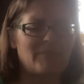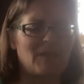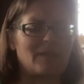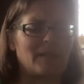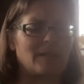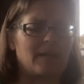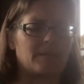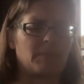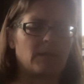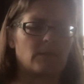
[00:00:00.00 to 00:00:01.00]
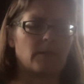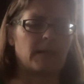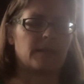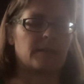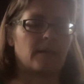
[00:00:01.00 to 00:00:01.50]
like a lot of middle
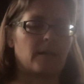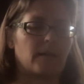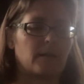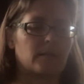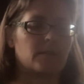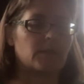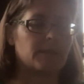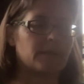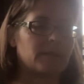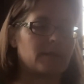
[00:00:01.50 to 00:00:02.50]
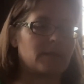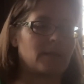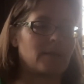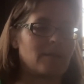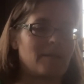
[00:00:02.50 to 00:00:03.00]
grades are, just
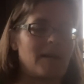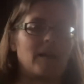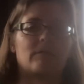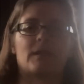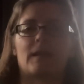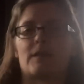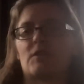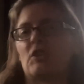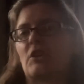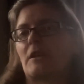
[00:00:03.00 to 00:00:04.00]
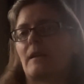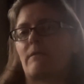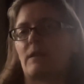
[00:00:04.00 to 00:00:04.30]
everything's good,